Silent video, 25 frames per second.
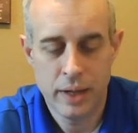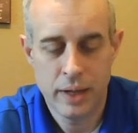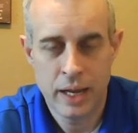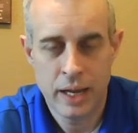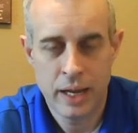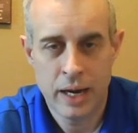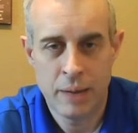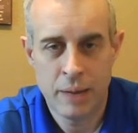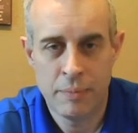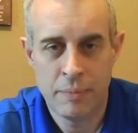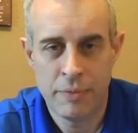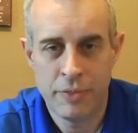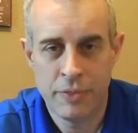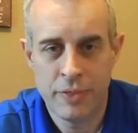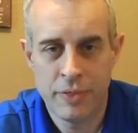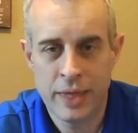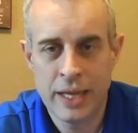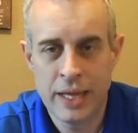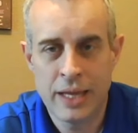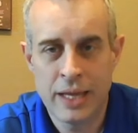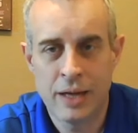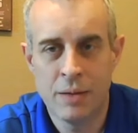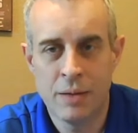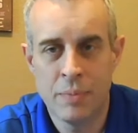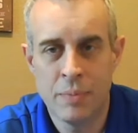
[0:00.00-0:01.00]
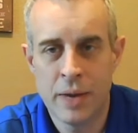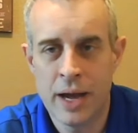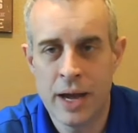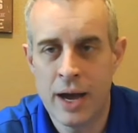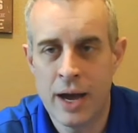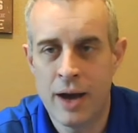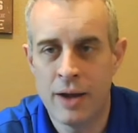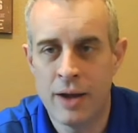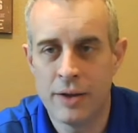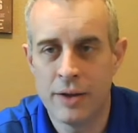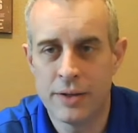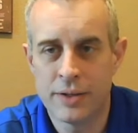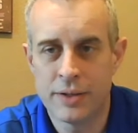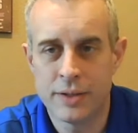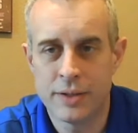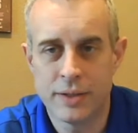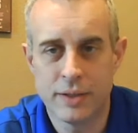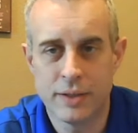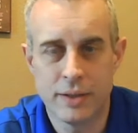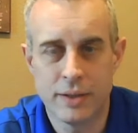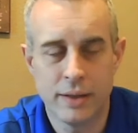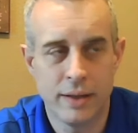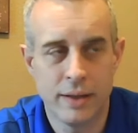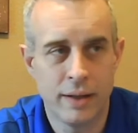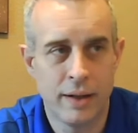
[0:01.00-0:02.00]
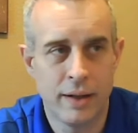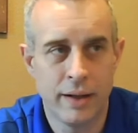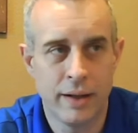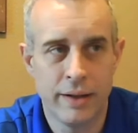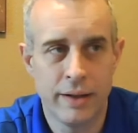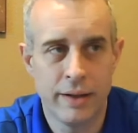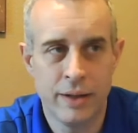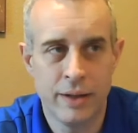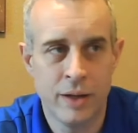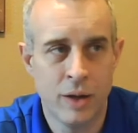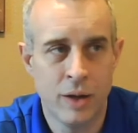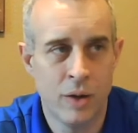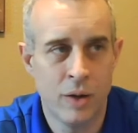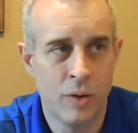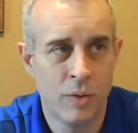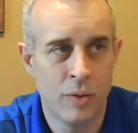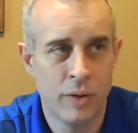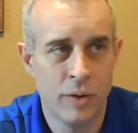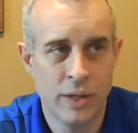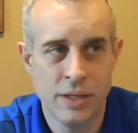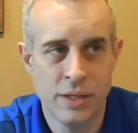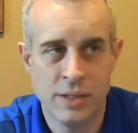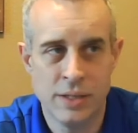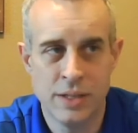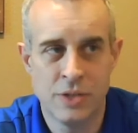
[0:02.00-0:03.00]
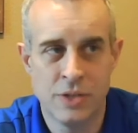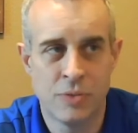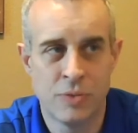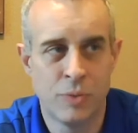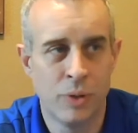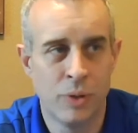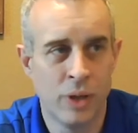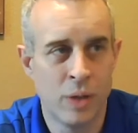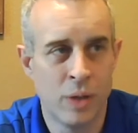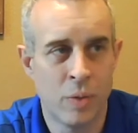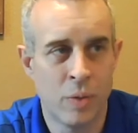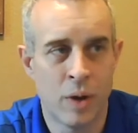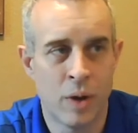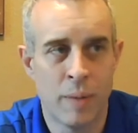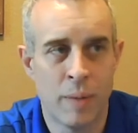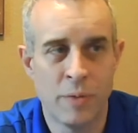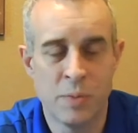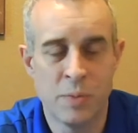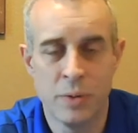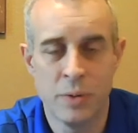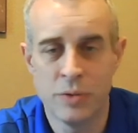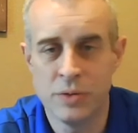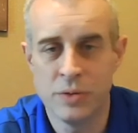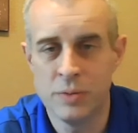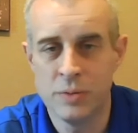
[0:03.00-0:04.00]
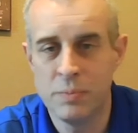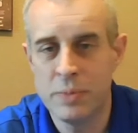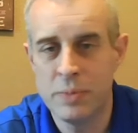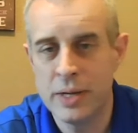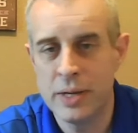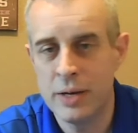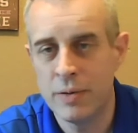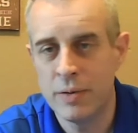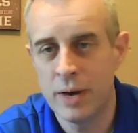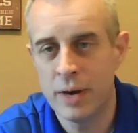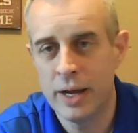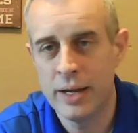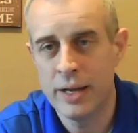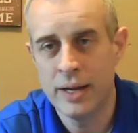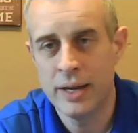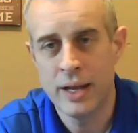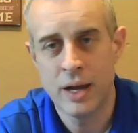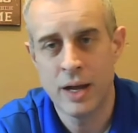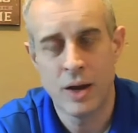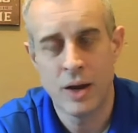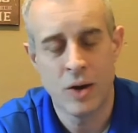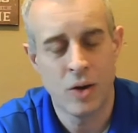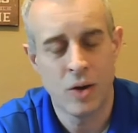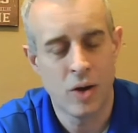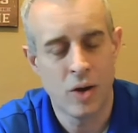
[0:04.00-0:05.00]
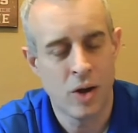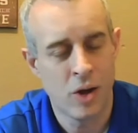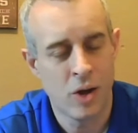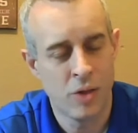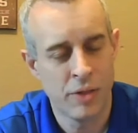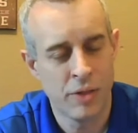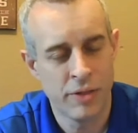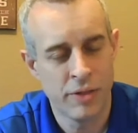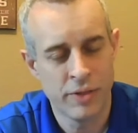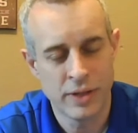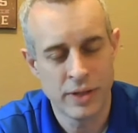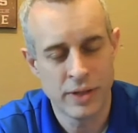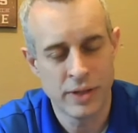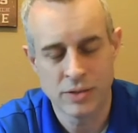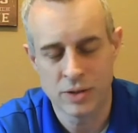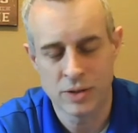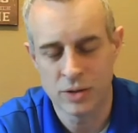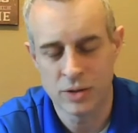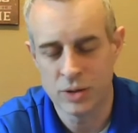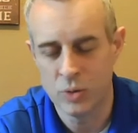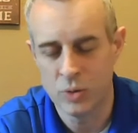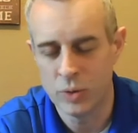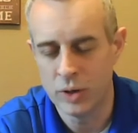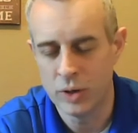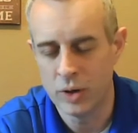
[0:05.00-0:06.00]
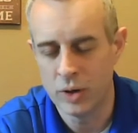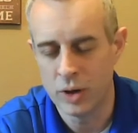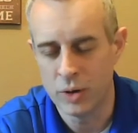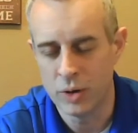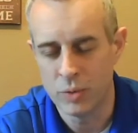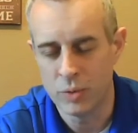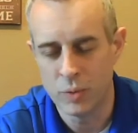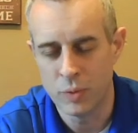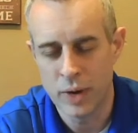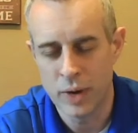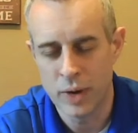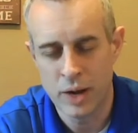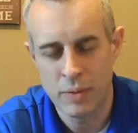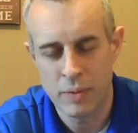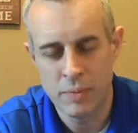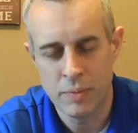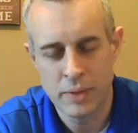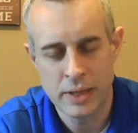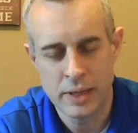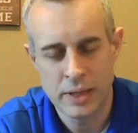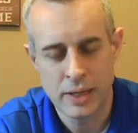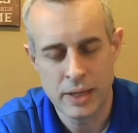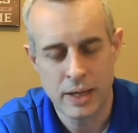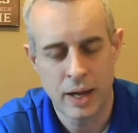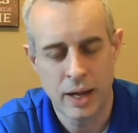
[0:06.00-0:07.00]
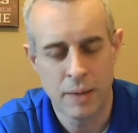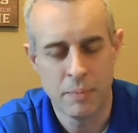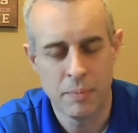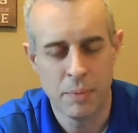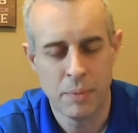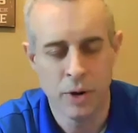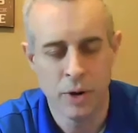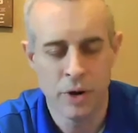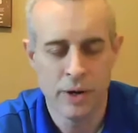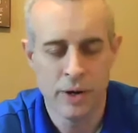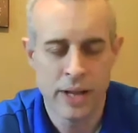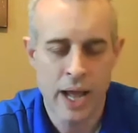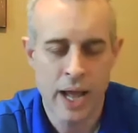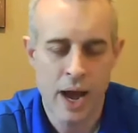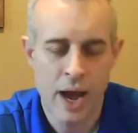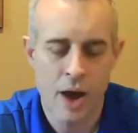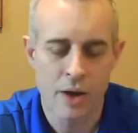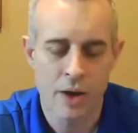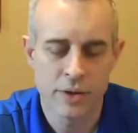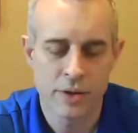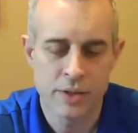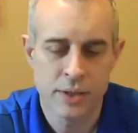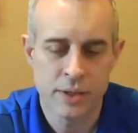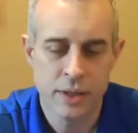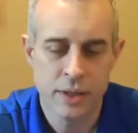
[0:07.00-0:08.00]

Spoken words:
I'm thinking about, is this really where I'm supposed to be right now? All the things that are going on around me, I'm burned out.